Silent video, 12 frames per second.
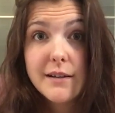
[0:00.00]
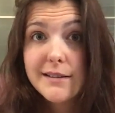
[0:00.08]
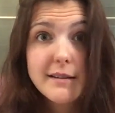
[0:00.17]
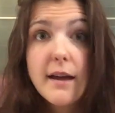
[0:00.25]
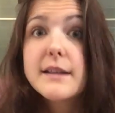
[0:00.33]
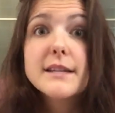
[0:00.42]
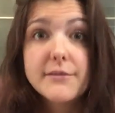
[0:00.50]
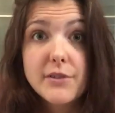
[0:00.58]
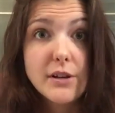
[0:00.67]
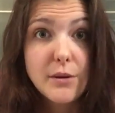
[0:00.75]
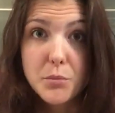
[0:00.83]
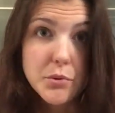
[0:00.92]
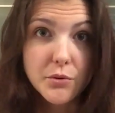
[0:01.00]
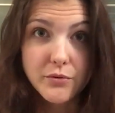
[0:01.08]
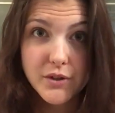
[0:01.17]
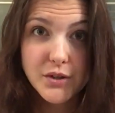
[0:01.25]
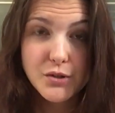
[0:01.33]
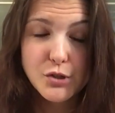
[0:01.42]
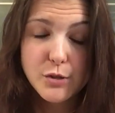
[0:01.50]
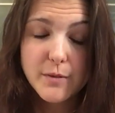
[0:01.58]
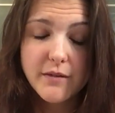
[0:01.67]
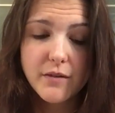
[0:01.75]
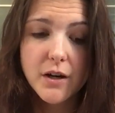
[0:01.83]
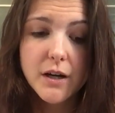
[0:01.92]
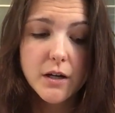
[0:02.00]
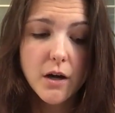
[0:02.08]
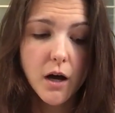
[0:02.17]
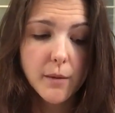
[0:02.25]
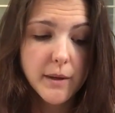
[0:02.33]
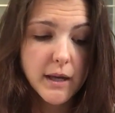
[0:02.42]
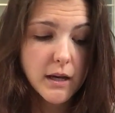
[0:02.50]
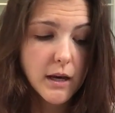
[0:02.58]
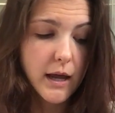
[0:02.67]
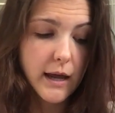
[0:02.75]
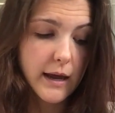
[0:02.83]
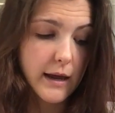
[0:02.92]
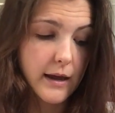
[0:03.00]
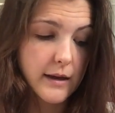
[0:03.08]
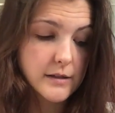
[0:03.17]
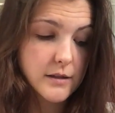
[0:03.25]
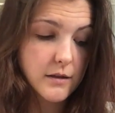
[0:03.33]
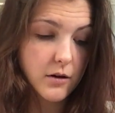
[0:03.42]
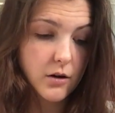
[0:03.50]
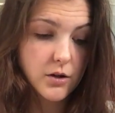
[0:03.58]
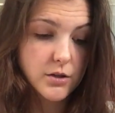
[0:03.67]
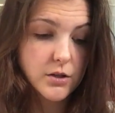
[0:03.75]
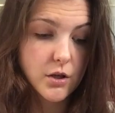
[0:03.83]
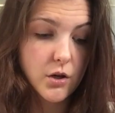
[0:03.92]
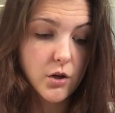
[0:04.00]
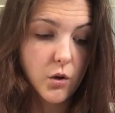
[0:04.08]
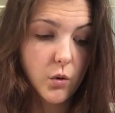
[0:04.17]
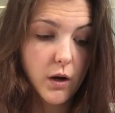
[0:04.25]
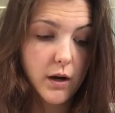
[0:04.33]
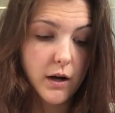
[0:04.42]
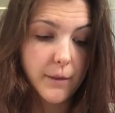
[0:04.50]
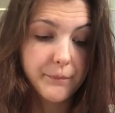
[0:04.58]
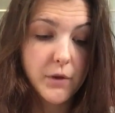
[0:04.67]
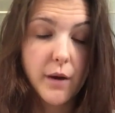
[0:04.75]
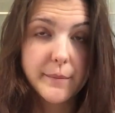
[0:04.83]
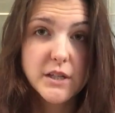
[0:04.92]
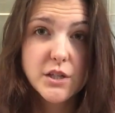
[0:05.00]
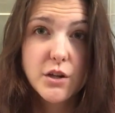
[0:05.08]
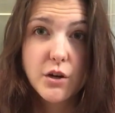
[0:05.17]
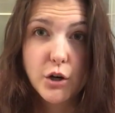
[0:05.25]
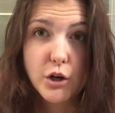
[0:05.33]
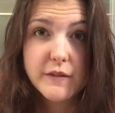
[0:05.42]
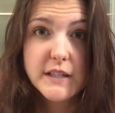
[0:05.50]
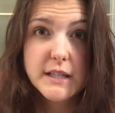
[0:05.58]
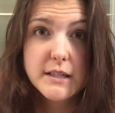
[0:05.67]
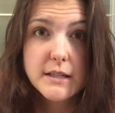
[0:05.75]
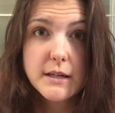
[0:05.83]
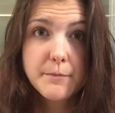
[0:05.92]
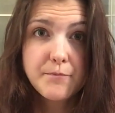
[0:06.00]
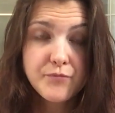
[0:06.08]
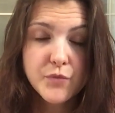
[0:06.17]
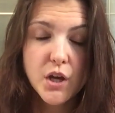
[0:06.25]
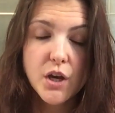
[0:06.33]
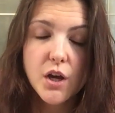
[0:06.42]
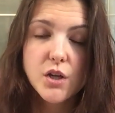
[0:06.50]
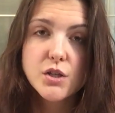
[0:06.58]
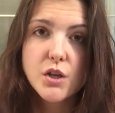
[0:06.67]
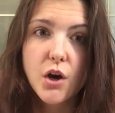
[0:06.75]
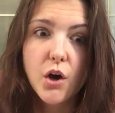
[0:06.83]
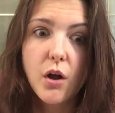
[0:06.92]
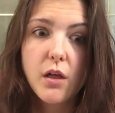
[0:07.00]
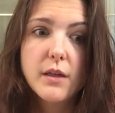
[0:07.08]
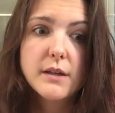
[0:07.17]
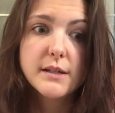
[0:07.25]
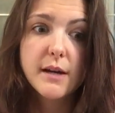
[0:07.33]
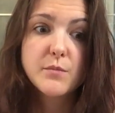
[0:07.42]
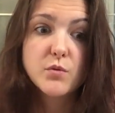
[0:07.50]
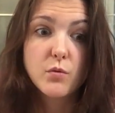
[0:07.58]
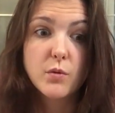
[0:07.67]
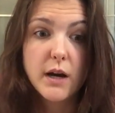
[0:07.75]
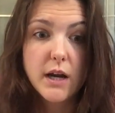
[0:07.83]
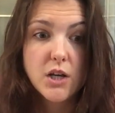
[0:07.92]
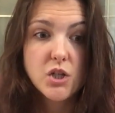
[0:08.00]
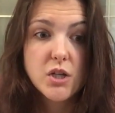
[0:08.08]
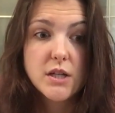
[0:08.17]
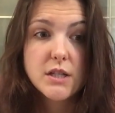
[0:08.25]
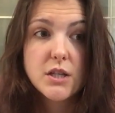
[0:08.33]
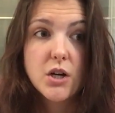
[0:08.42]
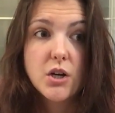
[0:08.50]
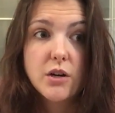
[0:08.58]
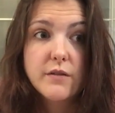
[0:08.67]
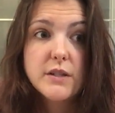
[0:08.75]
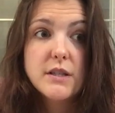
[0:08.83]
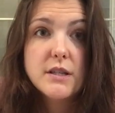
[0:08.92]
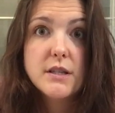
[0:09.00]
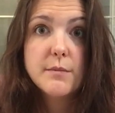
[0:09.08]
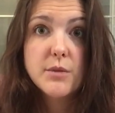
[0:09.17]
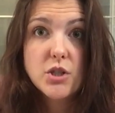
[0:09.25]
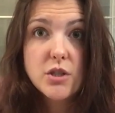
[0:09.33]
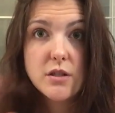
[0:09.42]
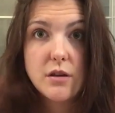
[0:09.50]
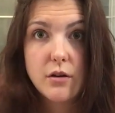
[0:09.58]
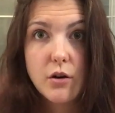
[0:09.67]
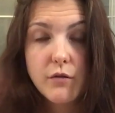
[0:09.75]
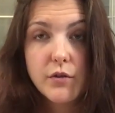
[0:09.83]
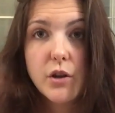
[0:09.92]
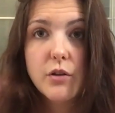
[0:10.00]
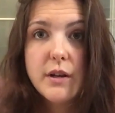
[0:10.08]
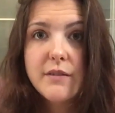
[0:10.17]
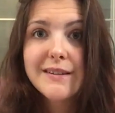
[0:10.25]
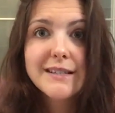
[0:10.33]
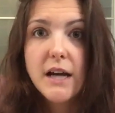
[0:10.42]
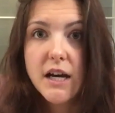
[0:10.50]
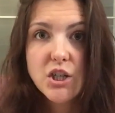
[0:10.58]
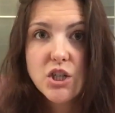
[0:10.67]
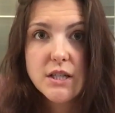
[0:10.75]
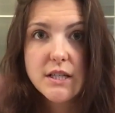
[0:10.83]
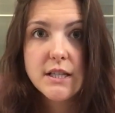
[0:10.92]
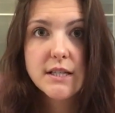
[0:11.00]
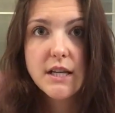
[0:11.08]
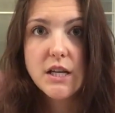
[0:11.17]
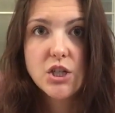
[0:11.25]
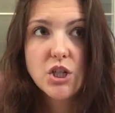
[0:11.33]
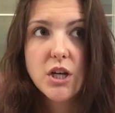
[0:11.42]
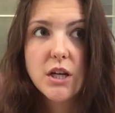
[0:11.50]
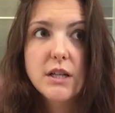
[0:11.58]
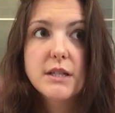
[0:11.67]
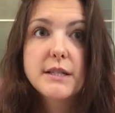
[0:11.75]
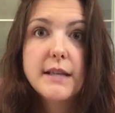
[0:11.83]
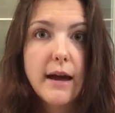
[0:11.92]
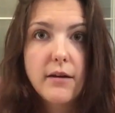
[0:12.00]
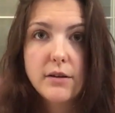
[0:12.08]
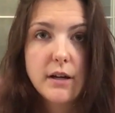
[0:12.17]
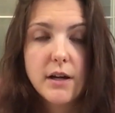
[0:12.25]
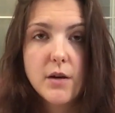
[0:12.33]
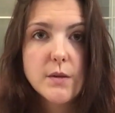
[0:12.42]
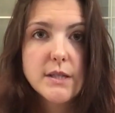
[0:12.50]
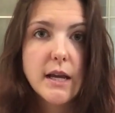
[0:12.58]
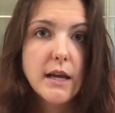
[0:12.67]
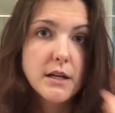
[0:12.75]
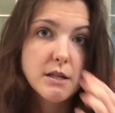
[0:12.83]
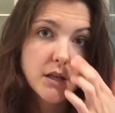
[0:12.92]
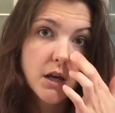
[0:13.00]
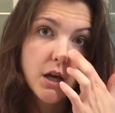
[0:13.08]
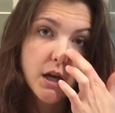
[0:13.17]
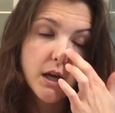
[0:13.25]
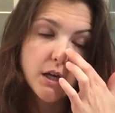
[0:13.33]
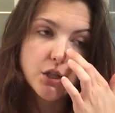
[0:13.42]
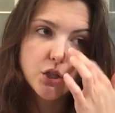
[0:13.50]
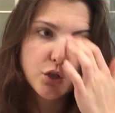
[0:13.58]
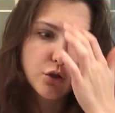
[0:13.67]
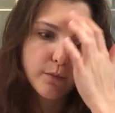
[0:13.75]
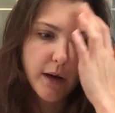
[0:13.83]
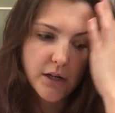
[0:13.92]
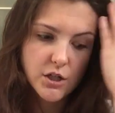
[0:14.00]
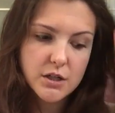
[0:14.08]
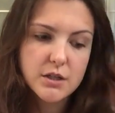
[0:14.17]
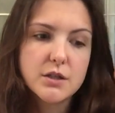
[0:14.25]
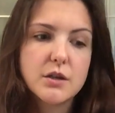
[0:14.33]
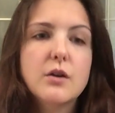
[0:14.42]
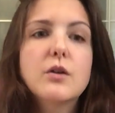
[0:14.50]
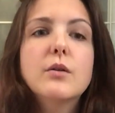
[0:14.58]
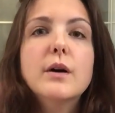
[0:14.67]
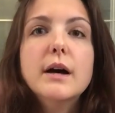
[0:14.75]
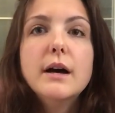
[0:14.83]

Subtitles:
scientifically proven to be very calming, and they're also calming to your nervous system. So a lot of times when we're anxious, our nervous system is just on overload. Even touch and sensation and sound, like I was saying, is too much. And so